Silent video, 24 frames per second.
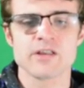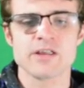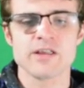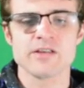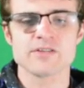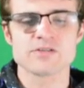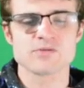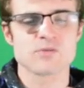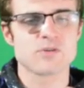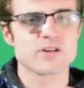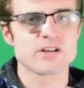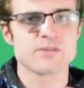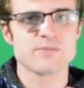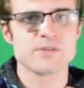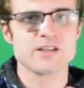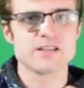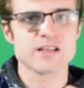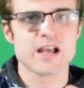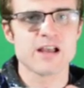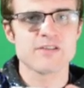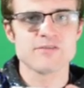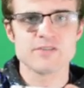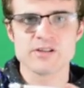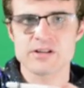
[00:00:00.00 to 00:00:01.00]
is going to be
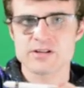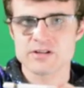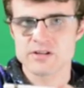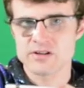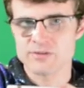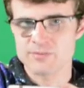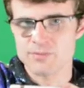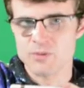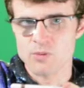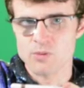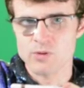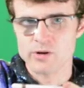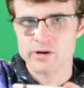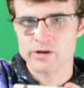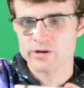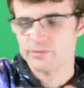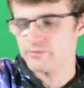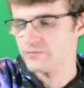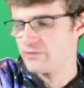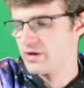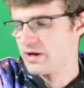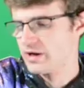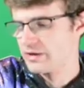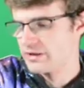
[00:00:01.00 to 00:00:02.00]
diving into the board
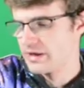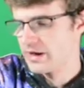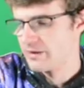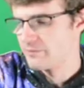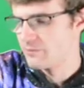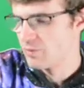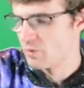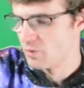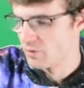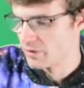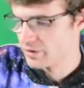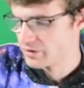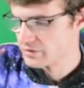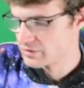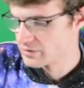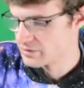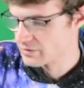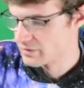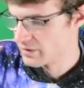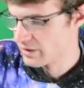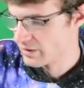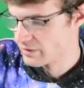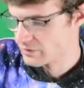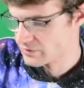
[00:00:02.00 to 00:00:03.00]
at that point.
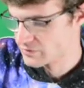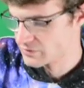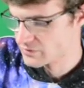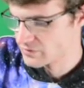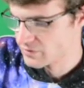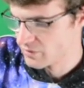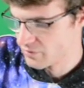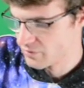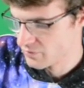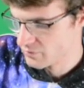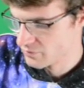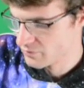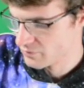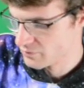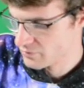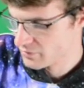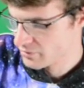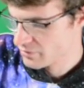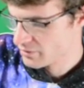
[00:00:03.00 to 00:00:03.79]
And so